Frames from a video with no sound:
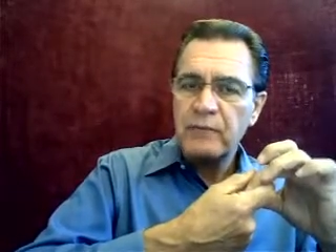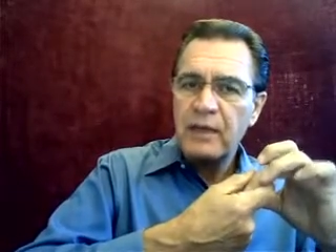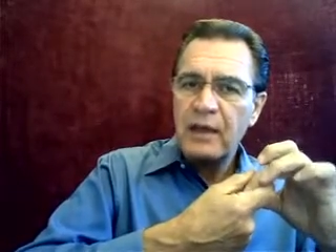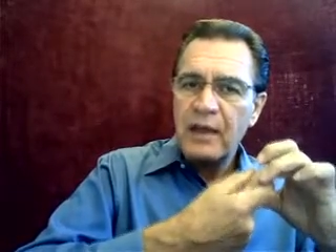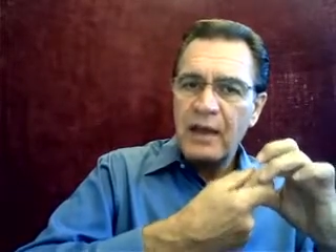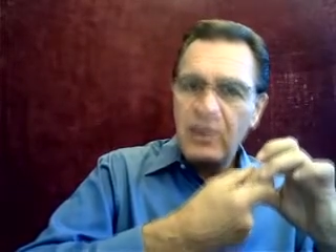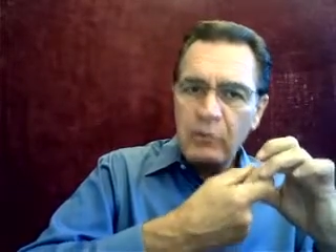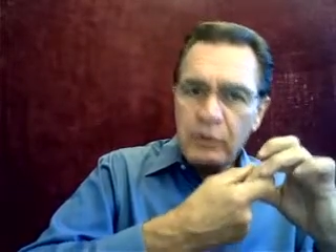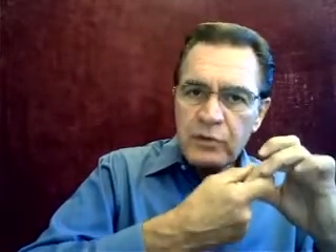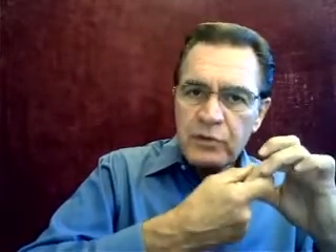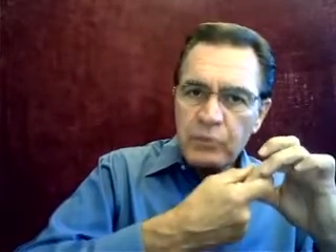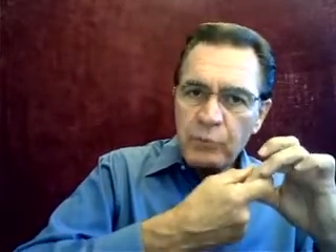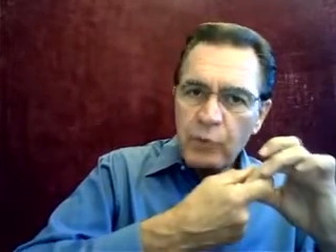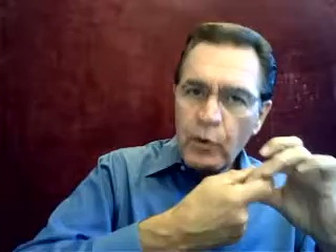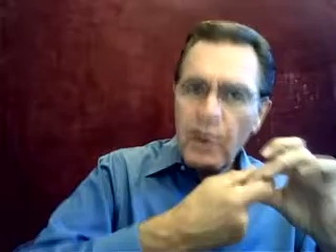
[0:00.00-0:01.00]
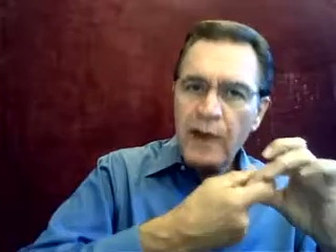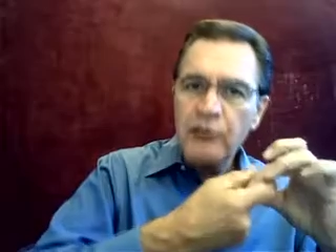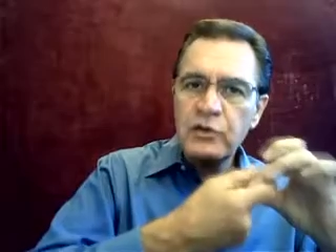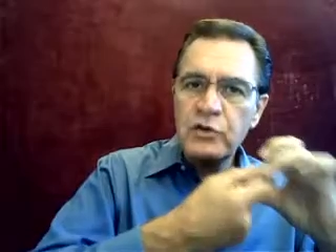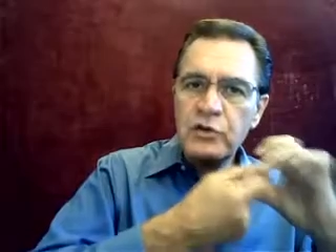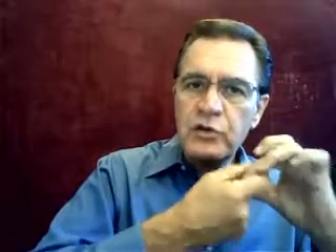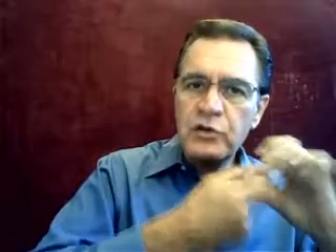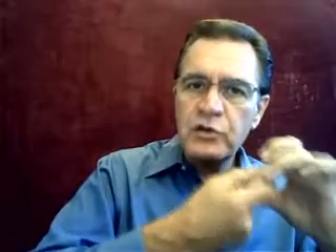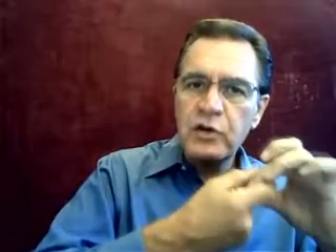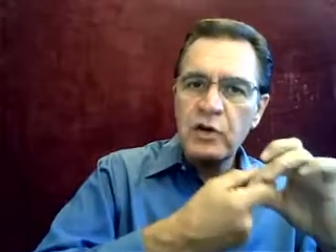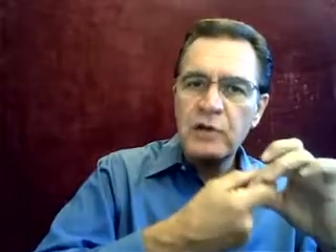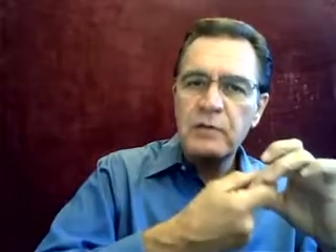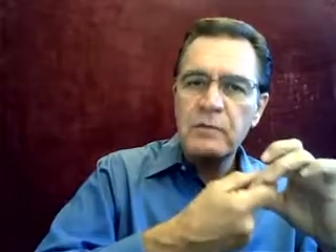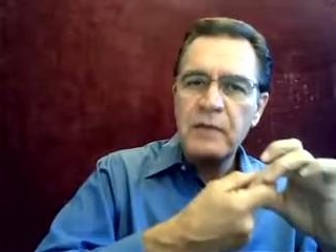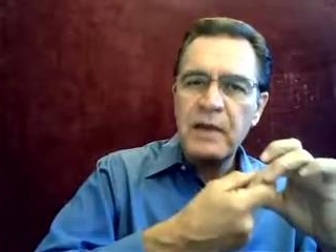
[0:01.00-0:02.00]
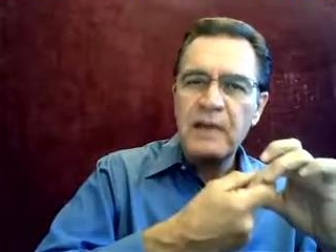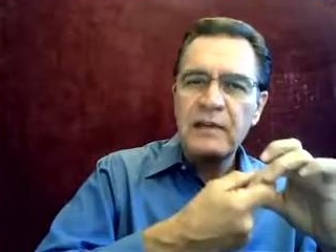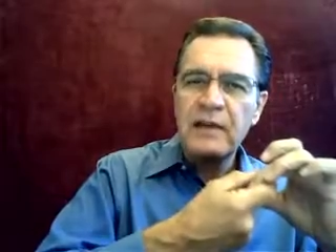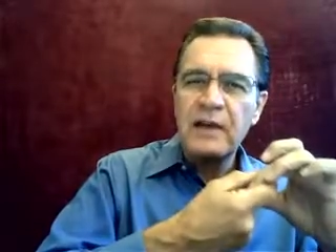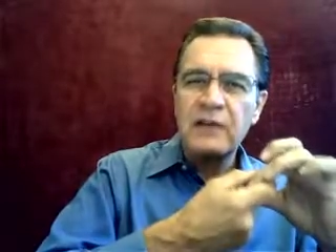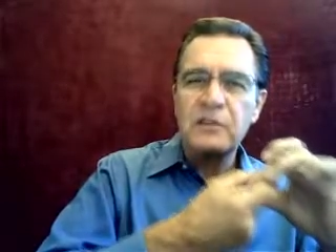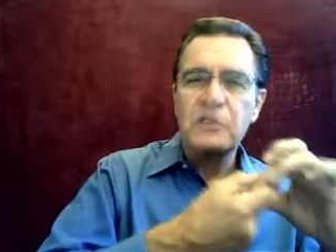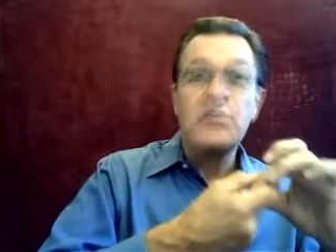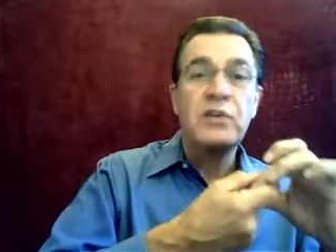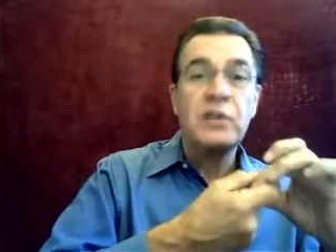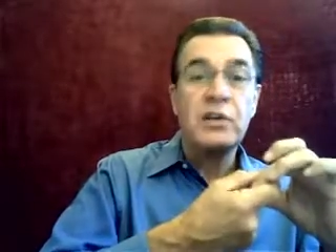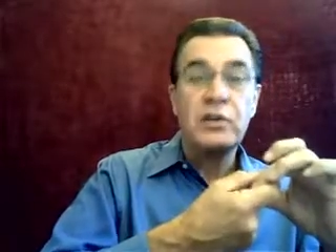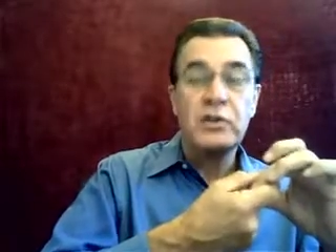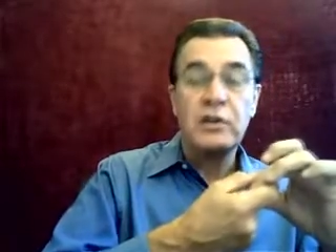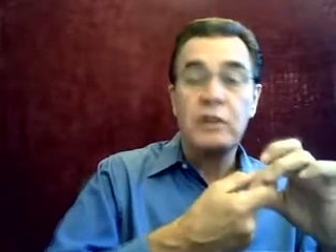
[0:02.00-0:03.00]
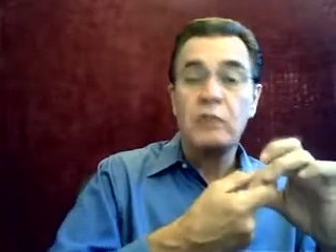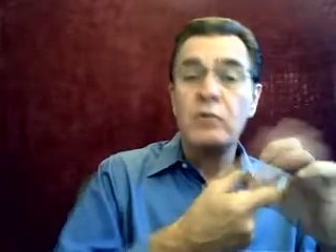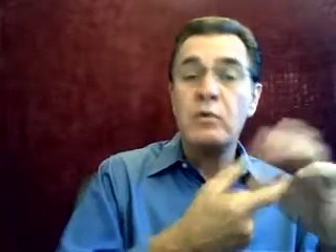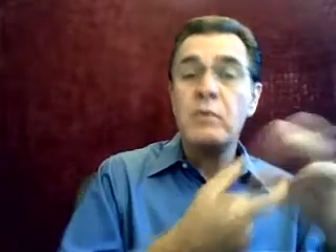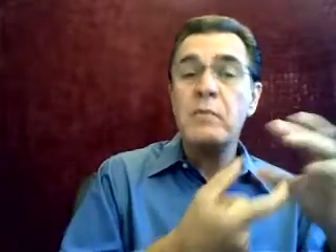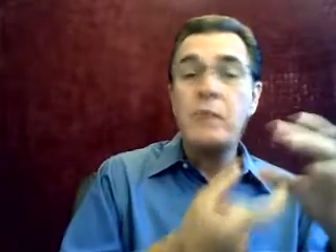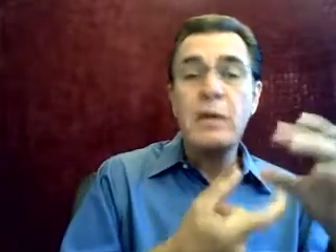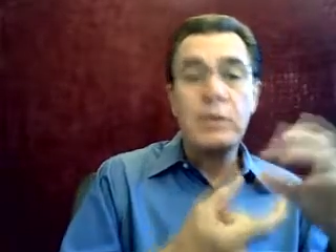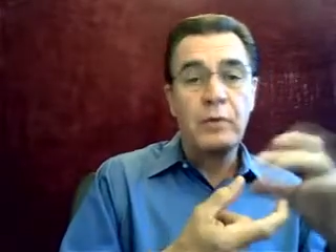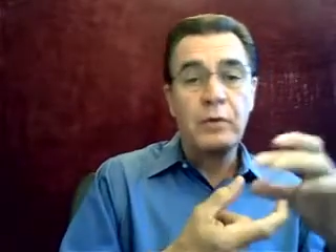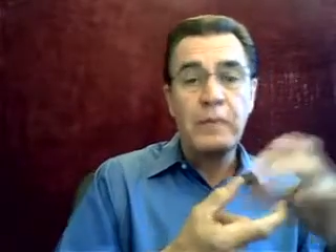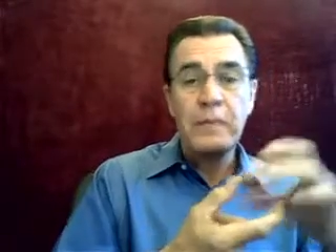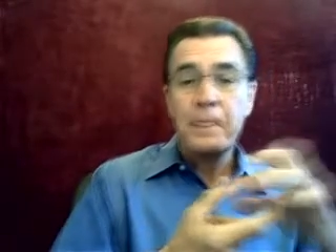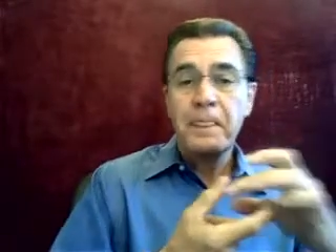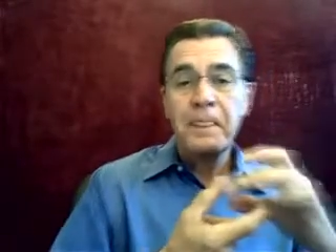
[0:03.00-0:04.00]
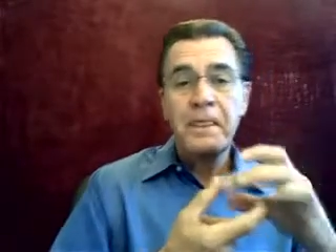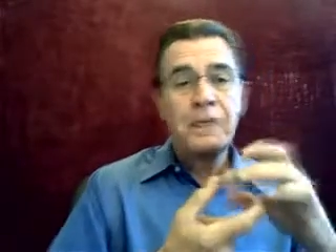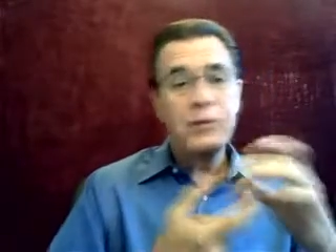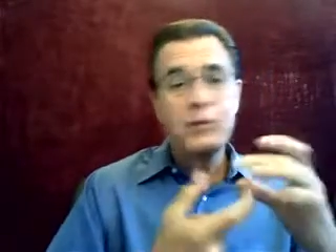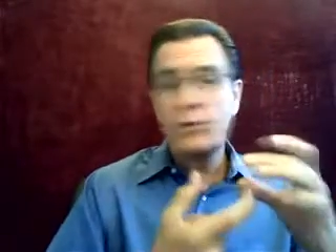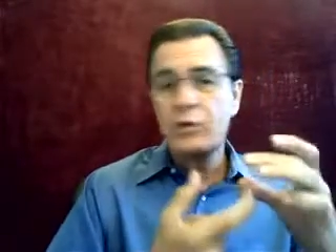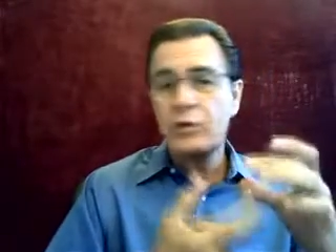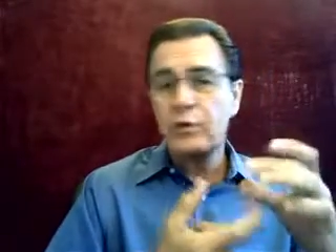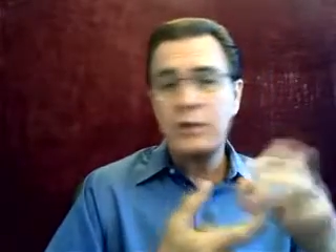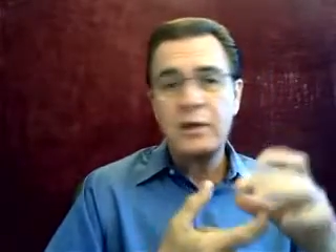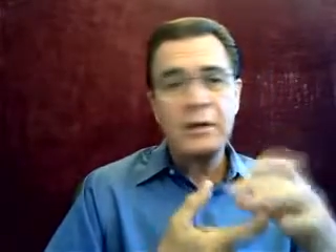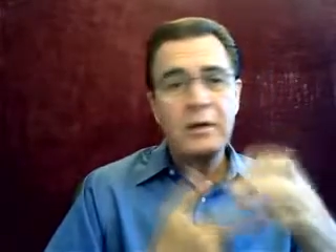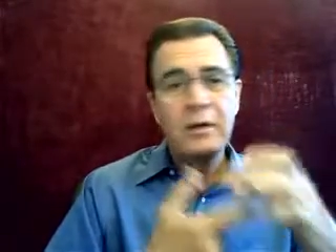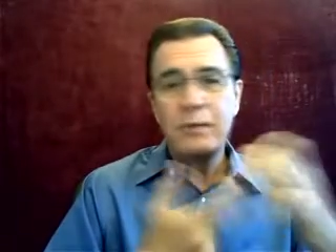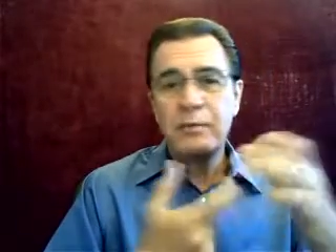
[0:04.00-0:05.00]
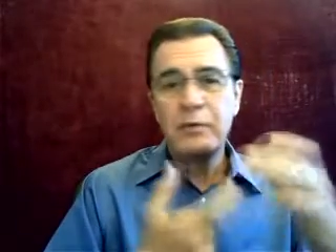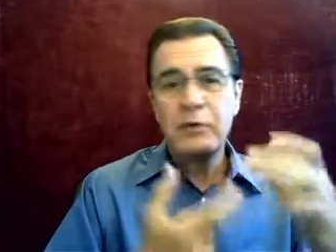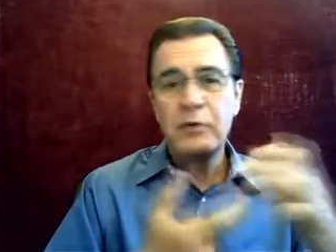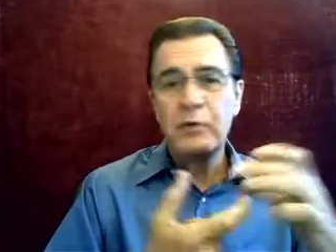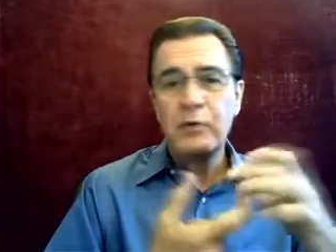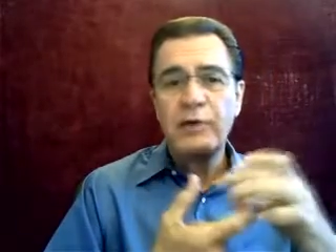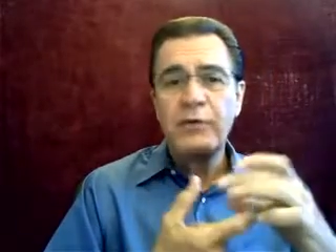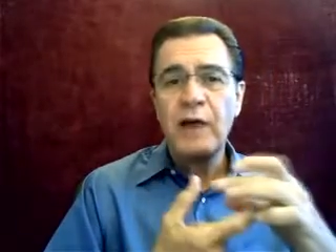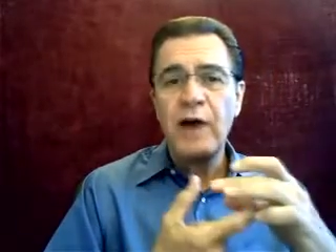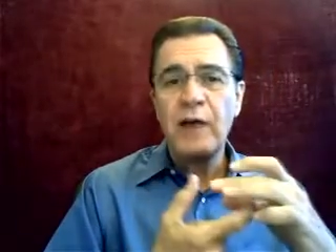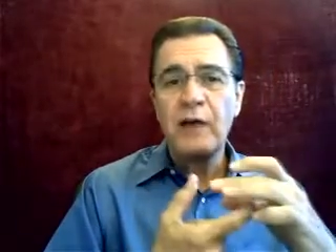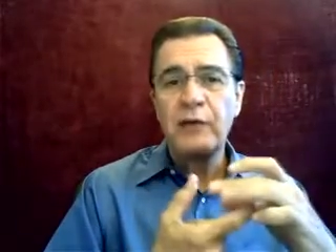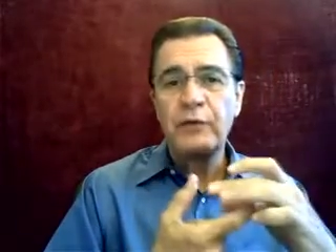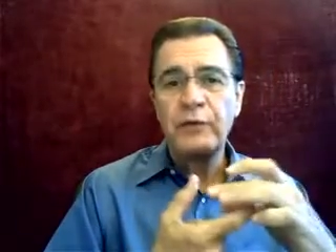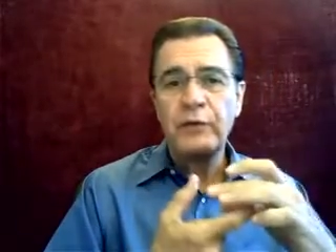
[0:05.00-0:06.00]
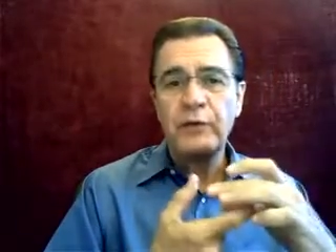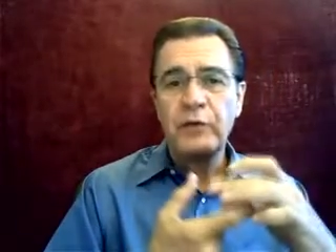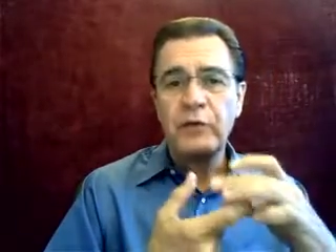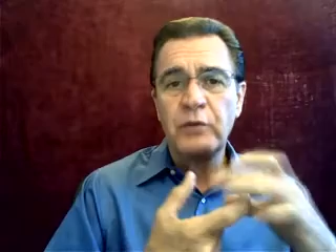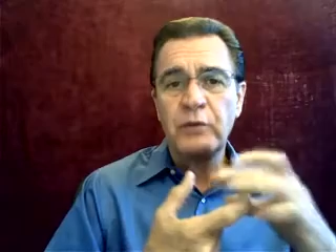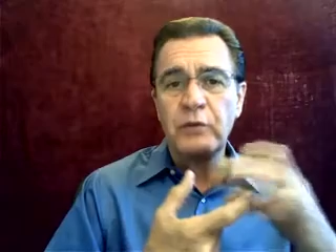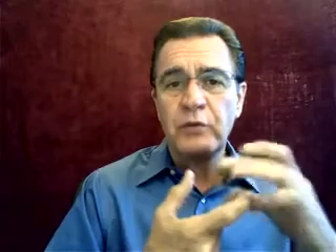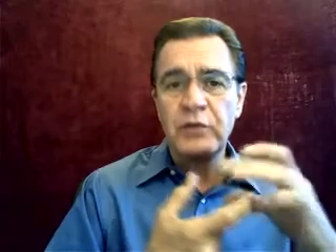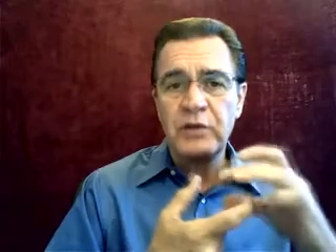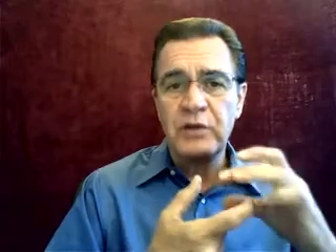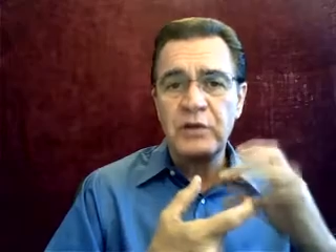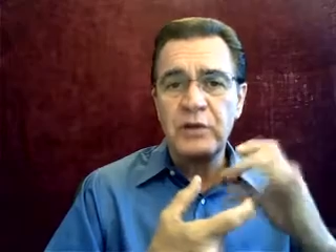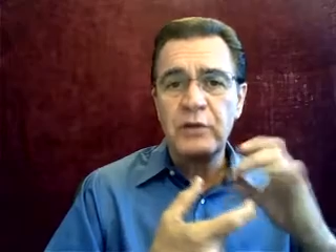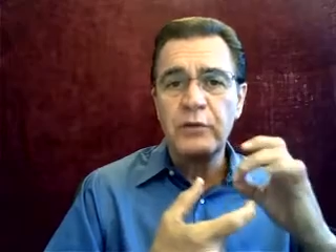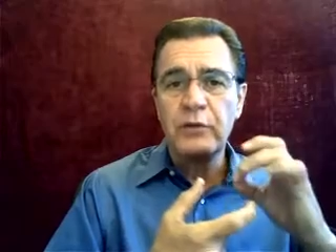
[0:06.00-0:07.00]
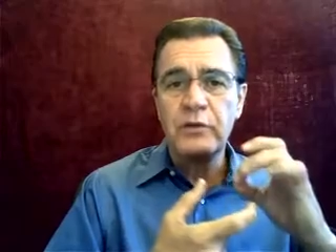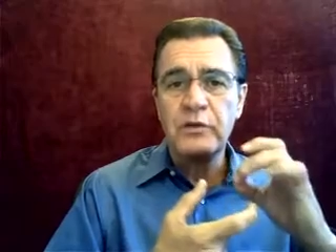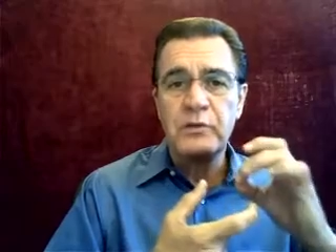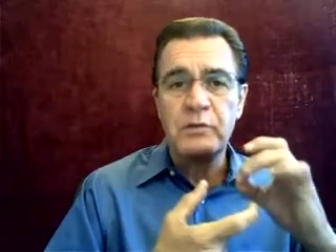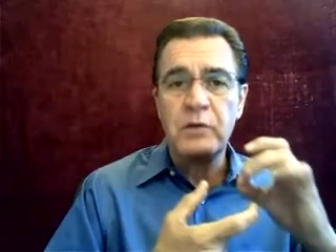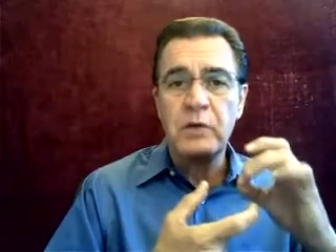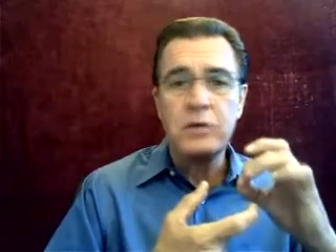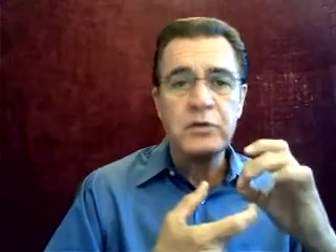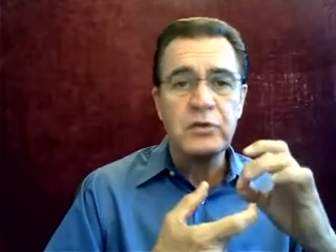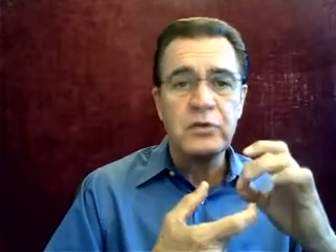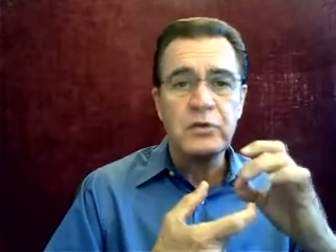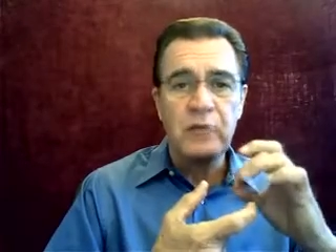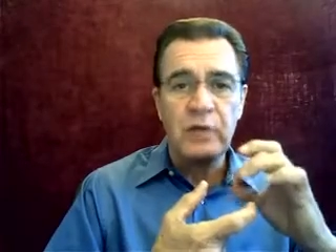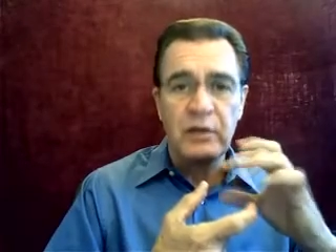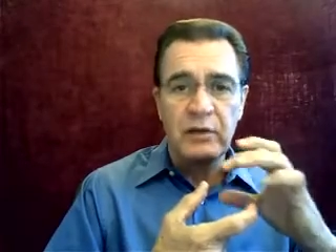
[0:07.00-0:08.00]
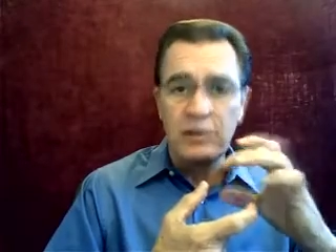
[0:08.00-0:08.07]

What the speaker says: And with some practice you start to make that distinction, and remember that there's only between a 5 to 15% difference in muscle strength